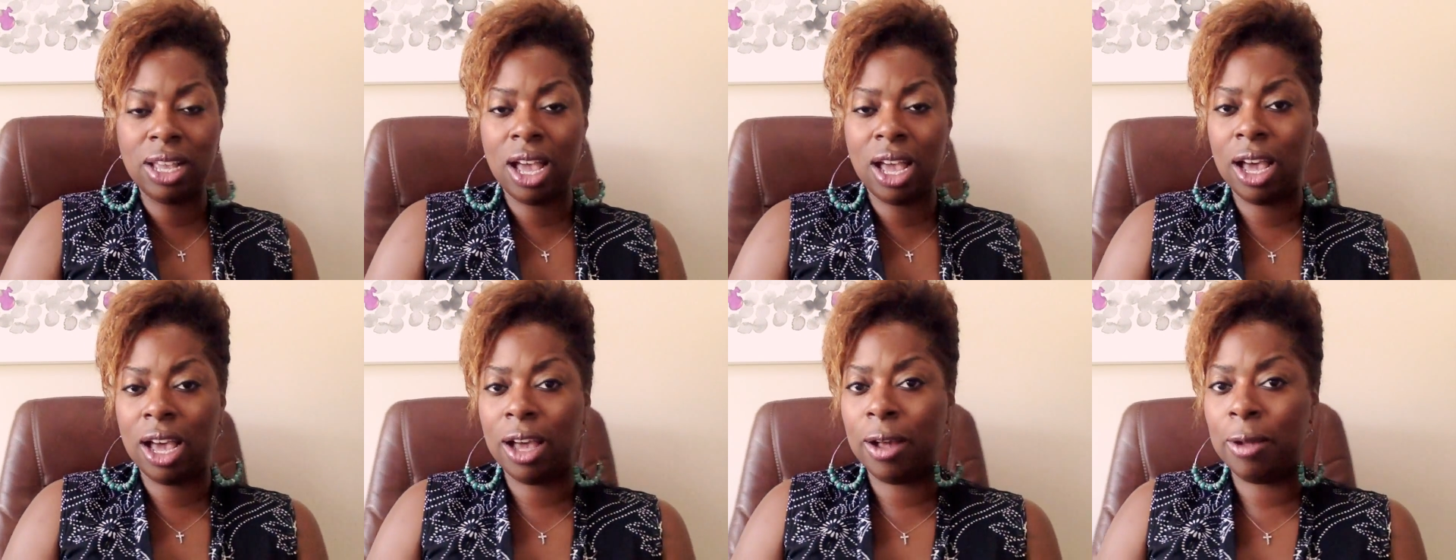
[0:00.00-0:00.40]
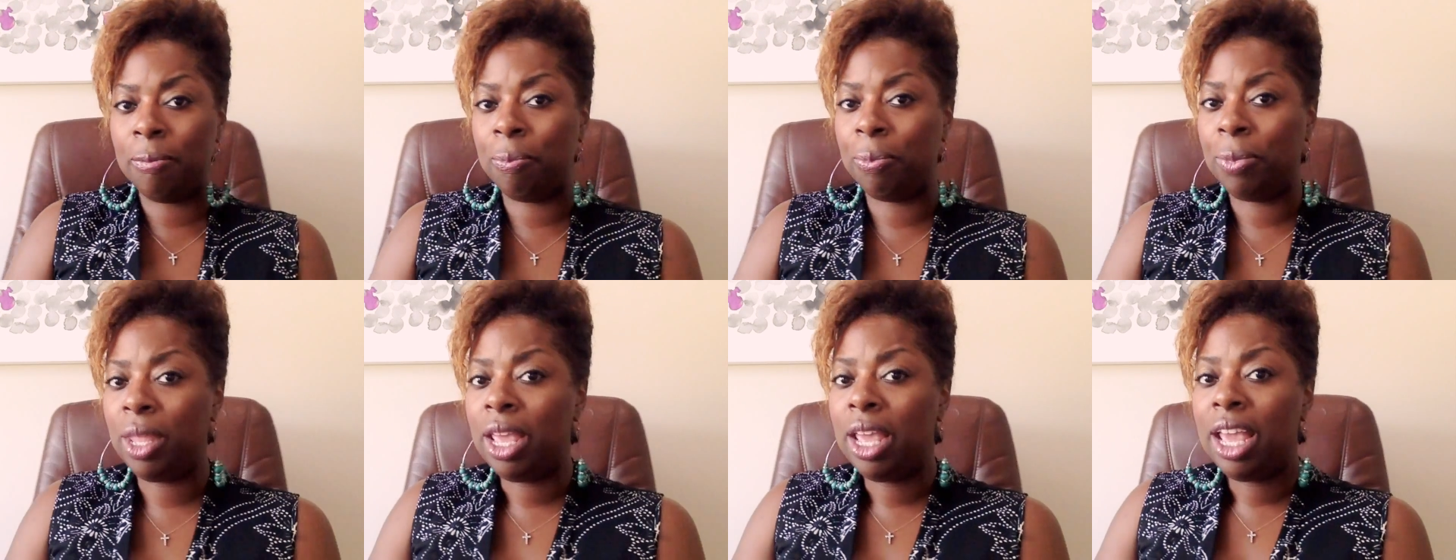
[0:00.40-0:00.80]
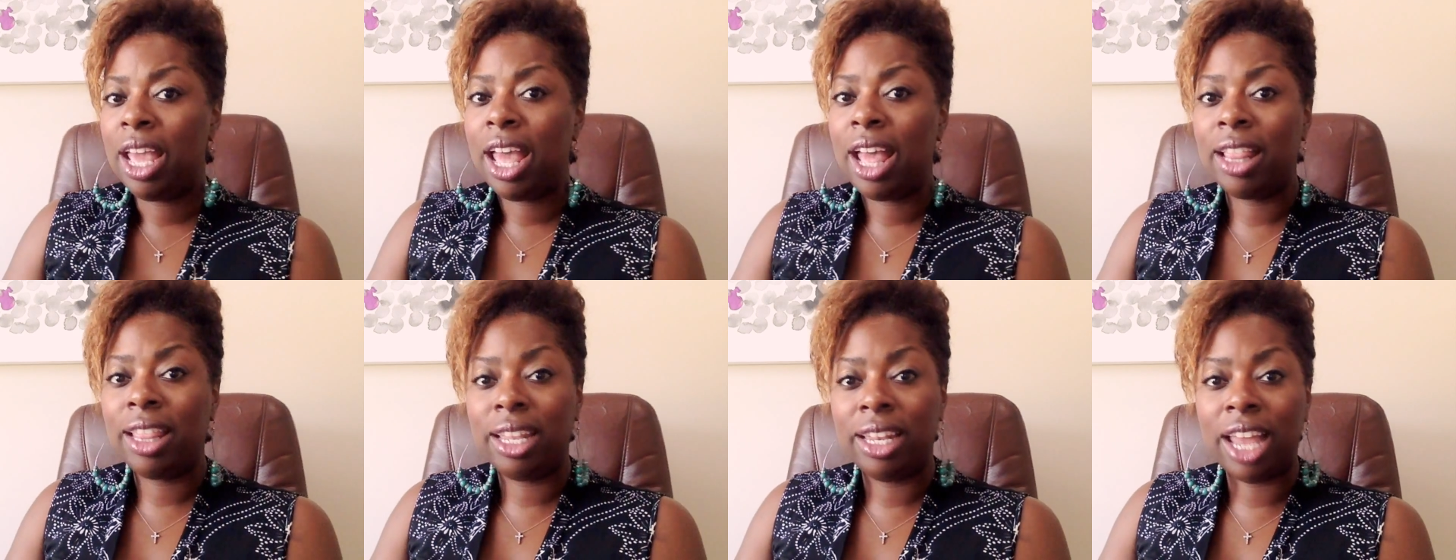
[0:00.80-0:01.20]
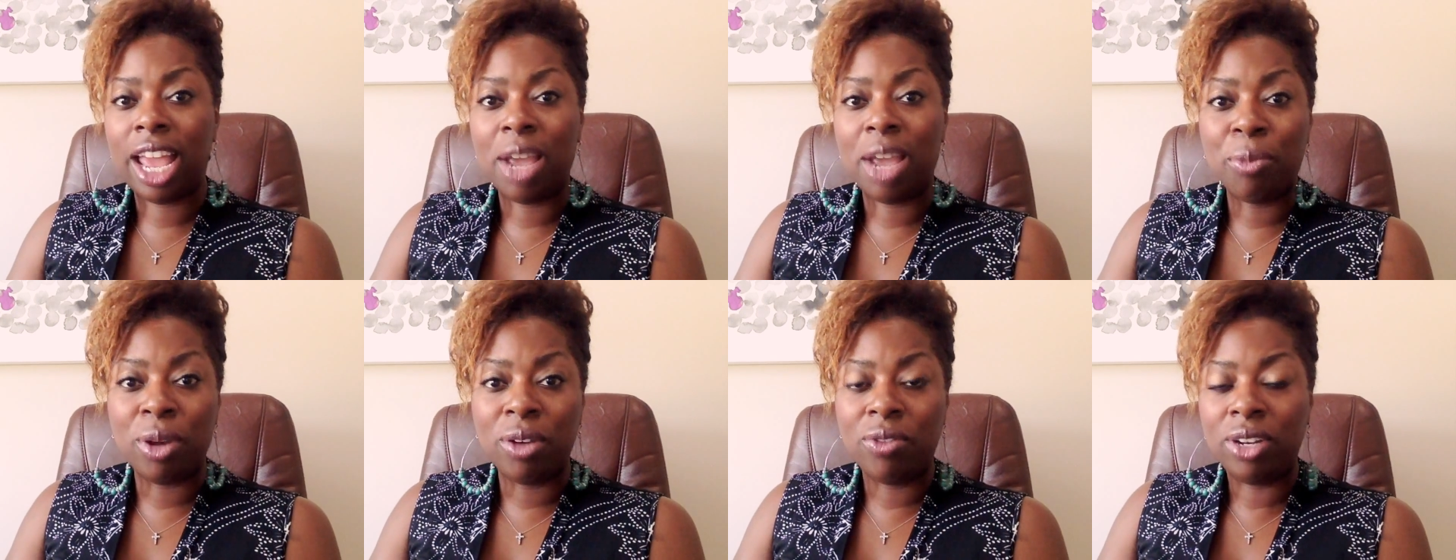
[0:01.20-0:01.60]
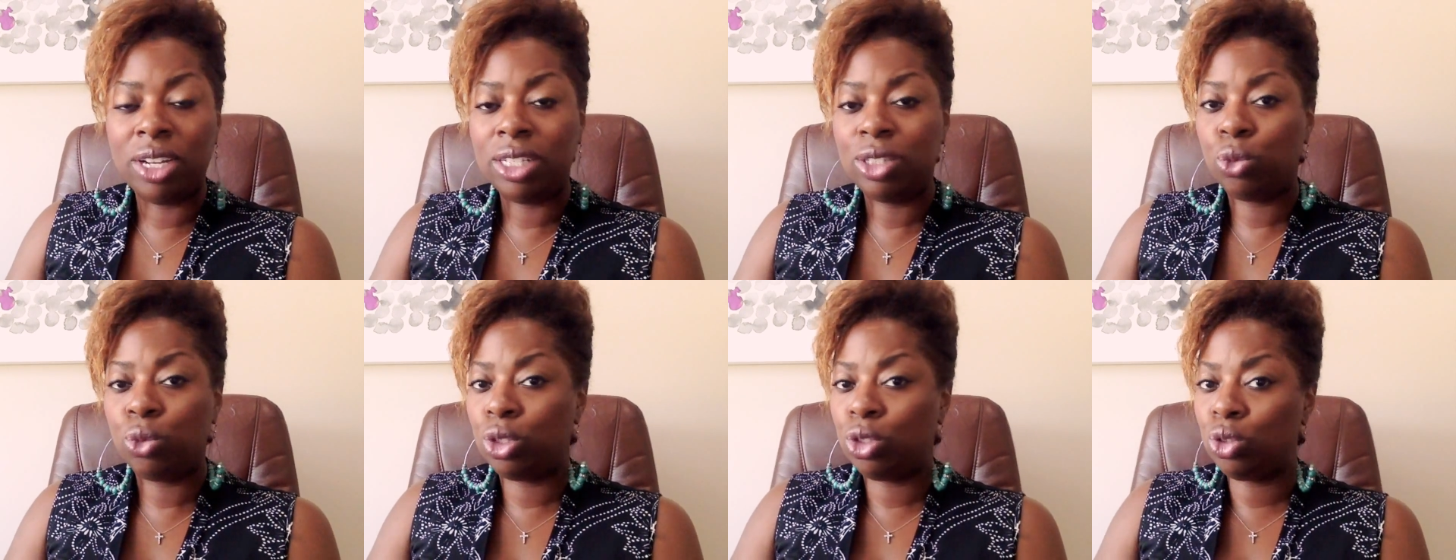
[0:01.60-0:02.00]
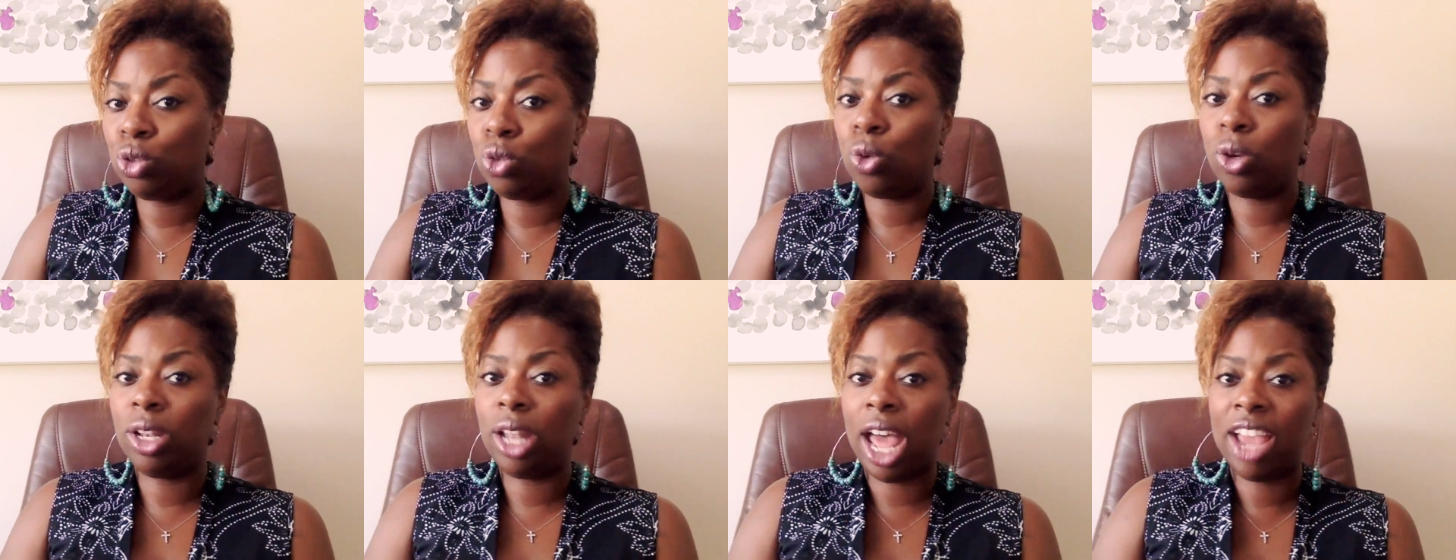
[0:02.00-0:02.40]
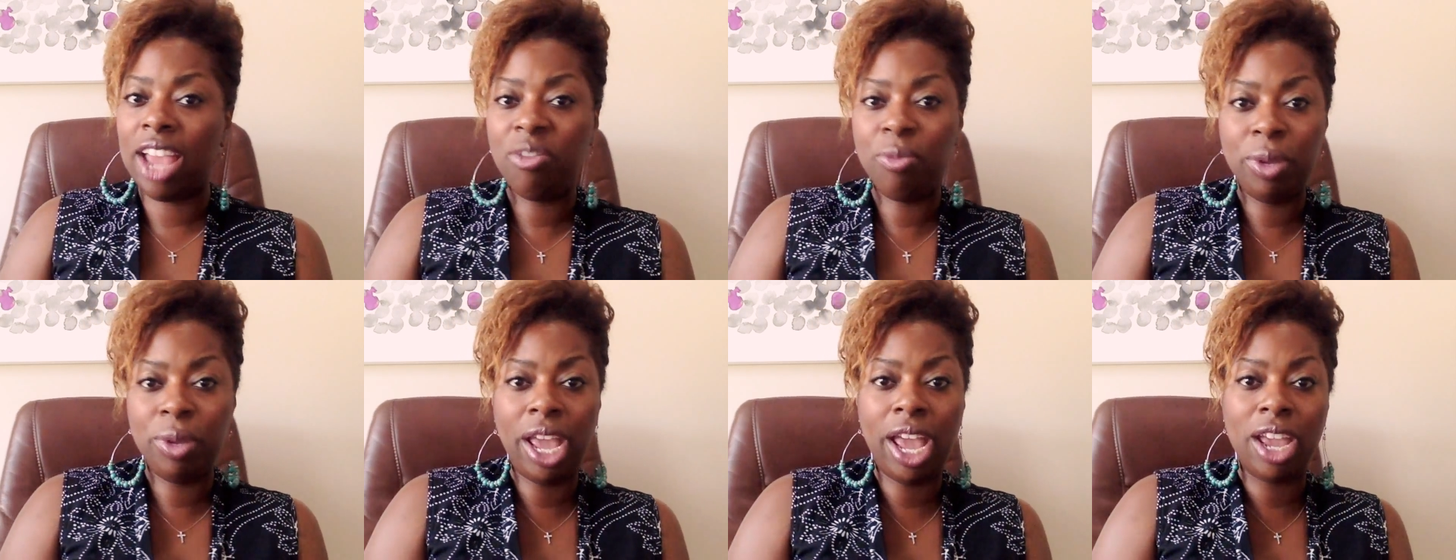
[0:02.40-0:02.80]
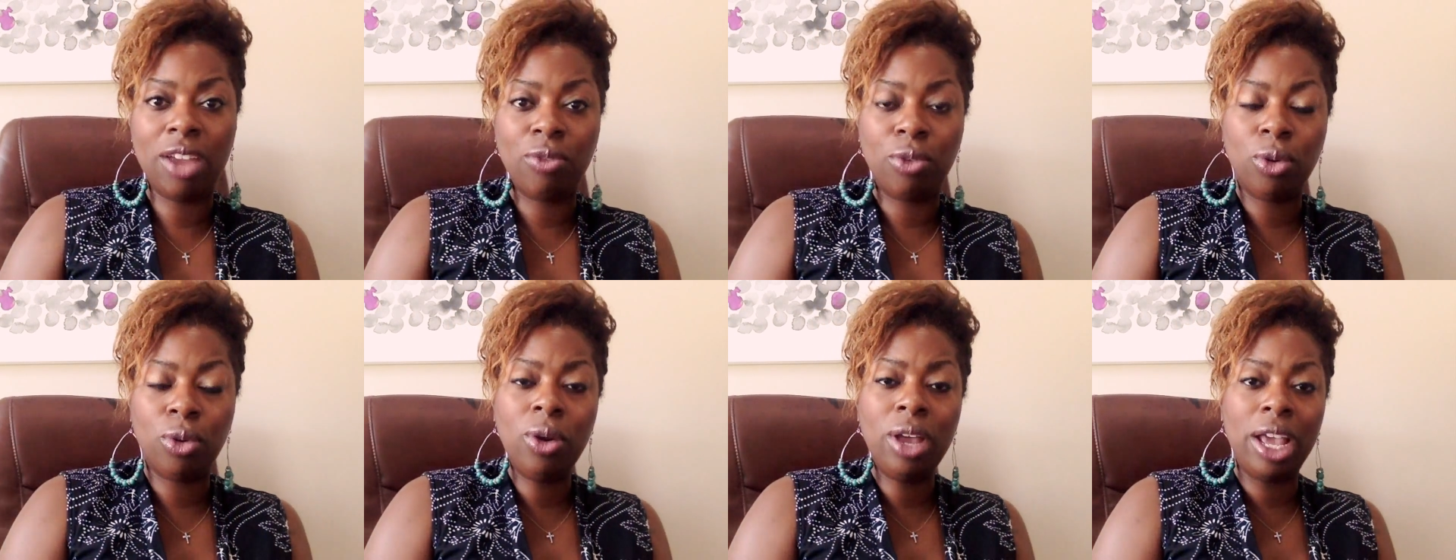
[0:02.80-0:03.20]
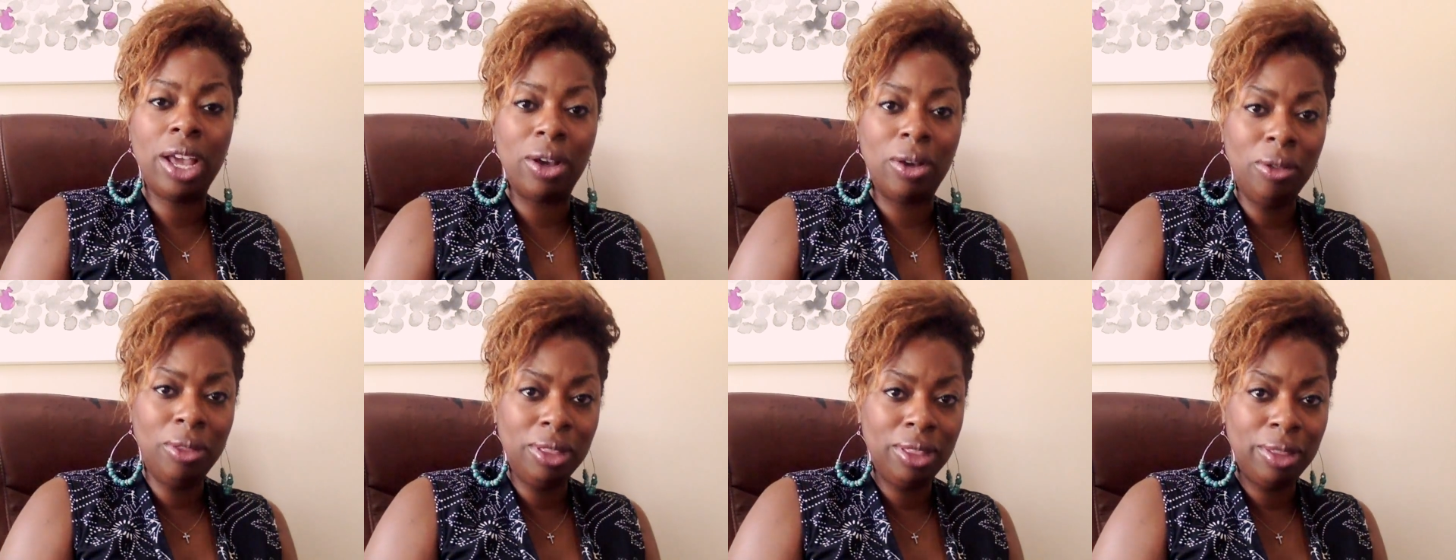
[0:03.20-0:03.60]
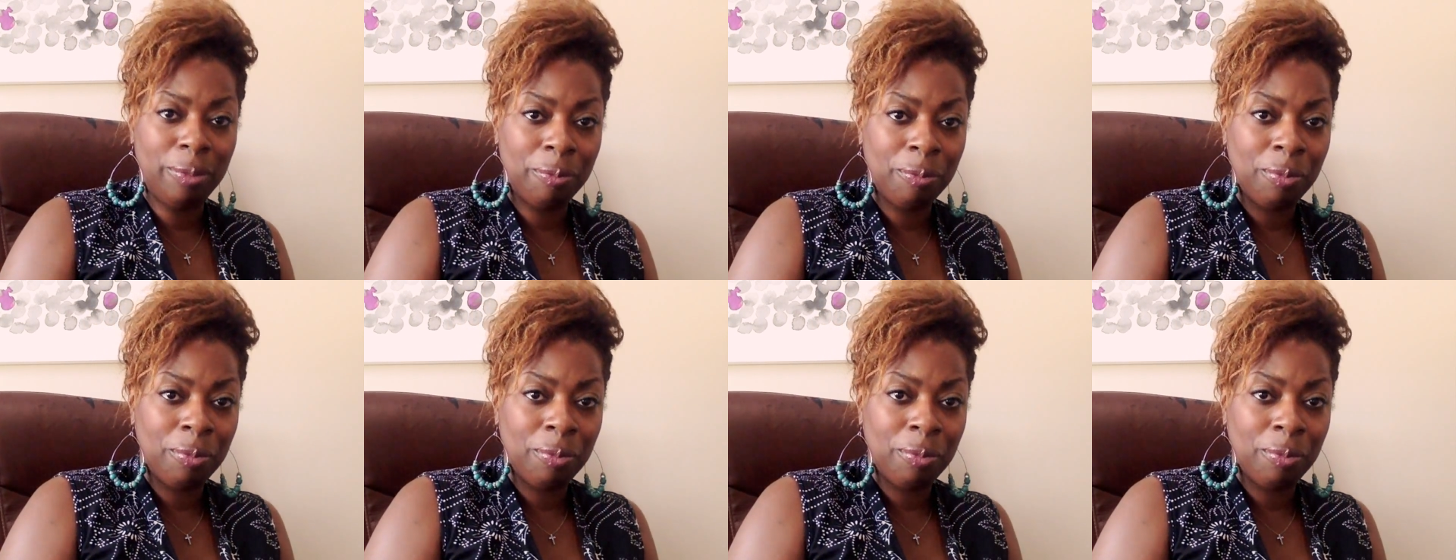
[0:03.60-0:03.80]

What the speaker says: and the name of it is Restore Life Behavioral Health.